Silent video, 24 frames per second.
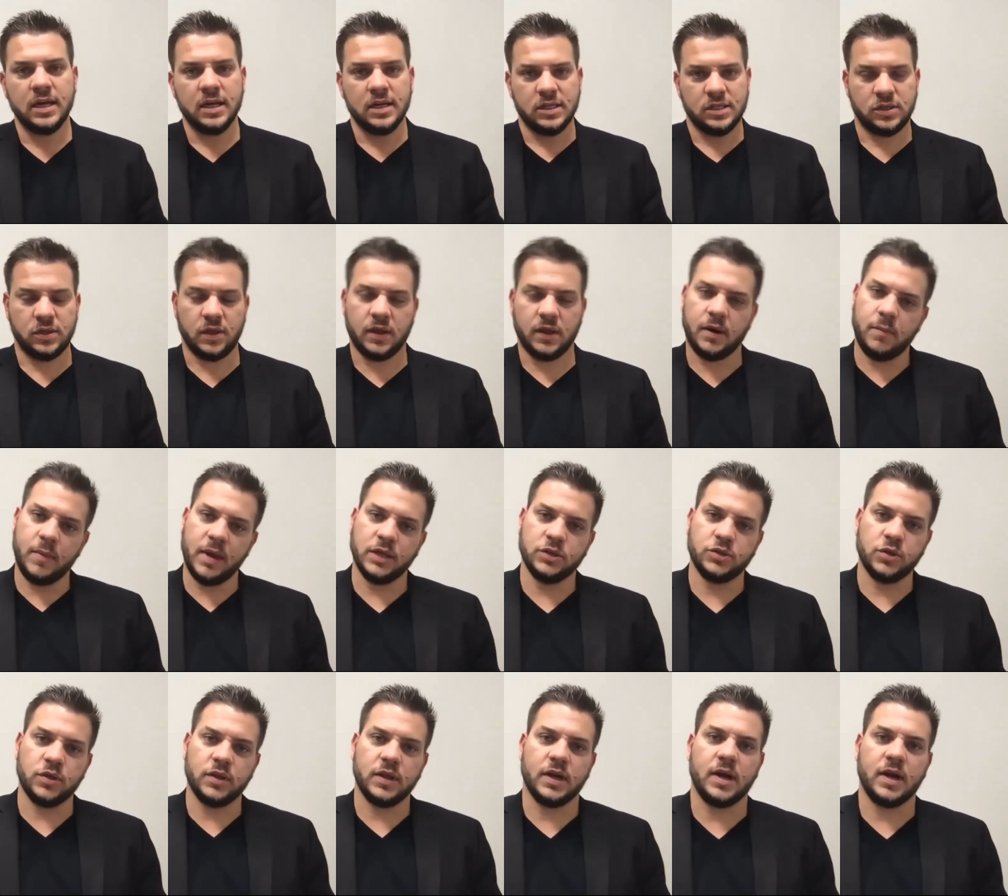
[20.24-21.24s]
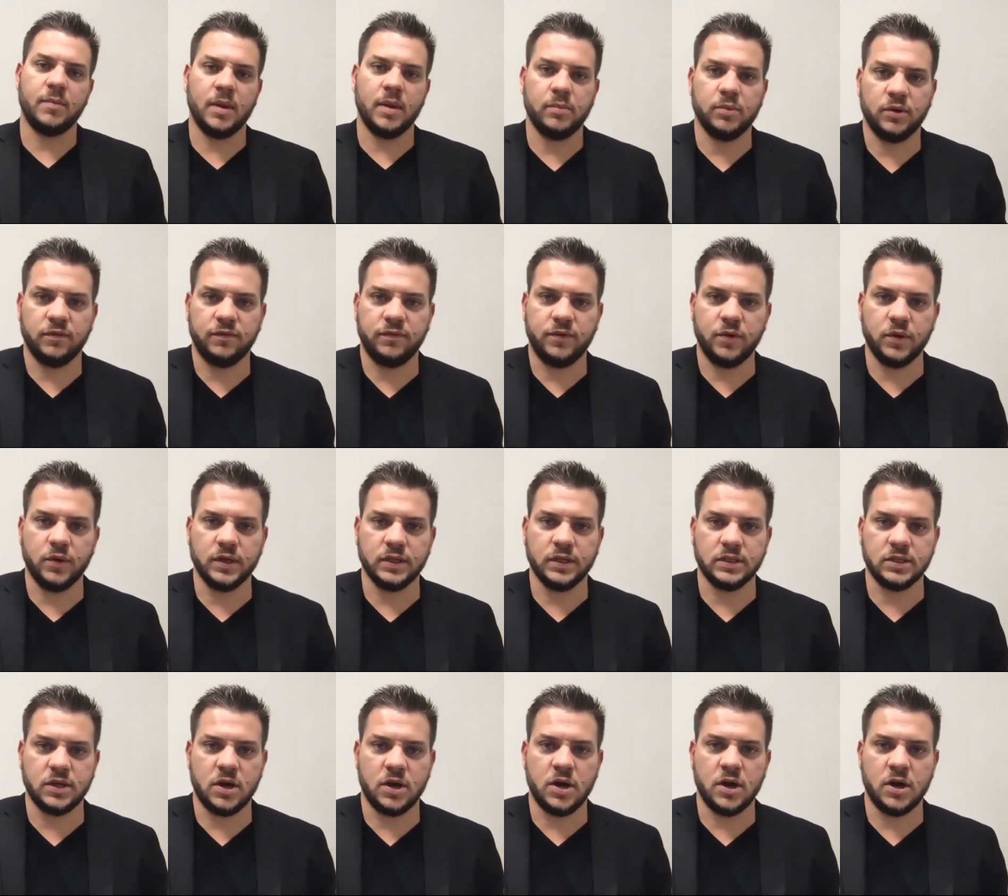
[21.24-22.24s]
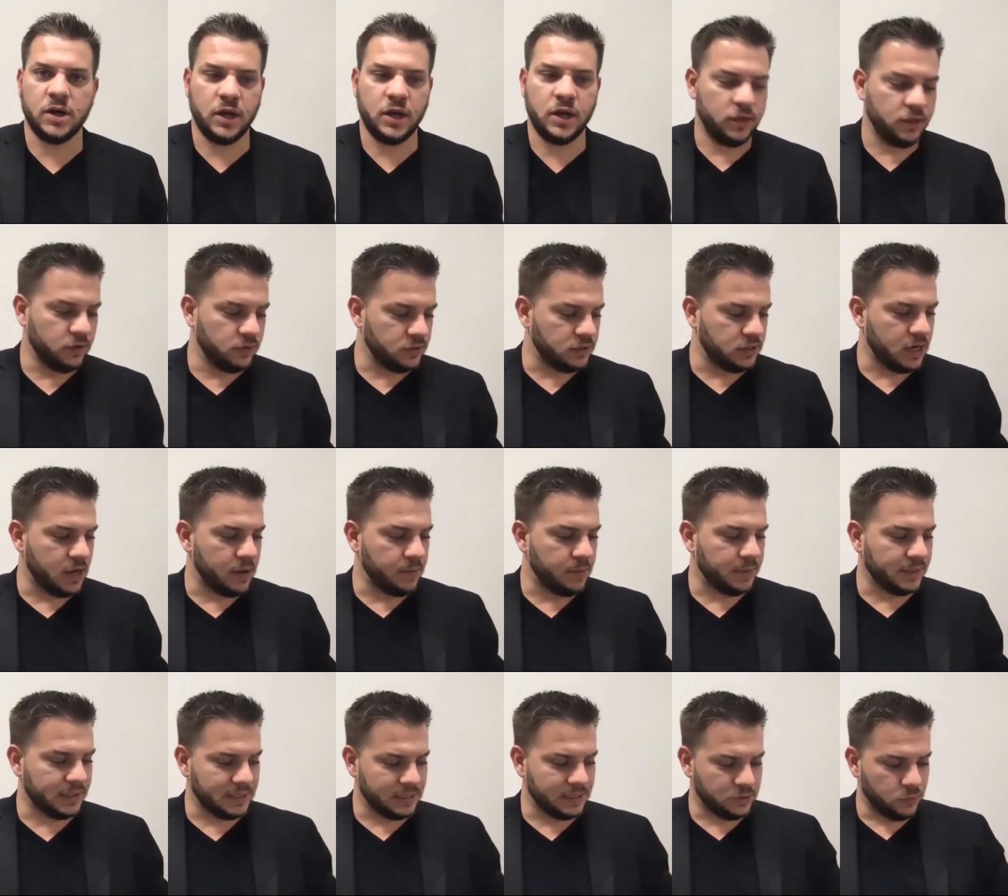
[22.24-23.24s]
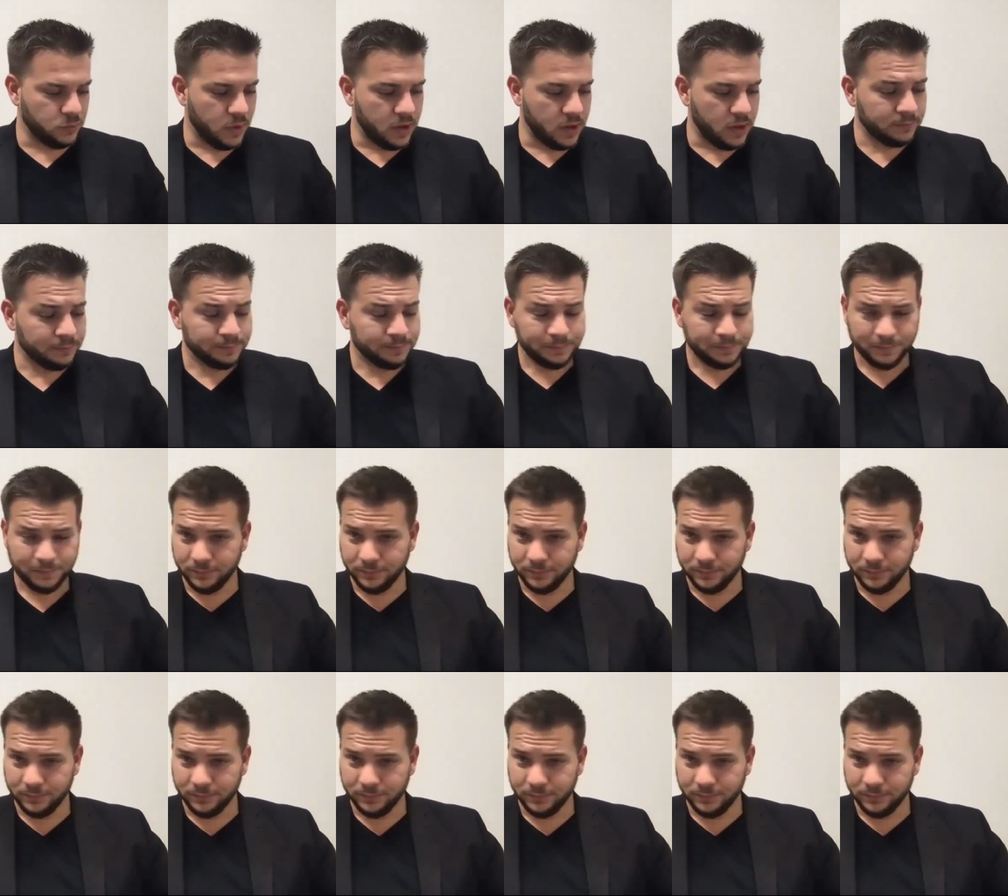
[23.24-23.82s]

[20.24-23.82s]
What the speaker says: so that I make sure that I'm able to focus on those topics as well.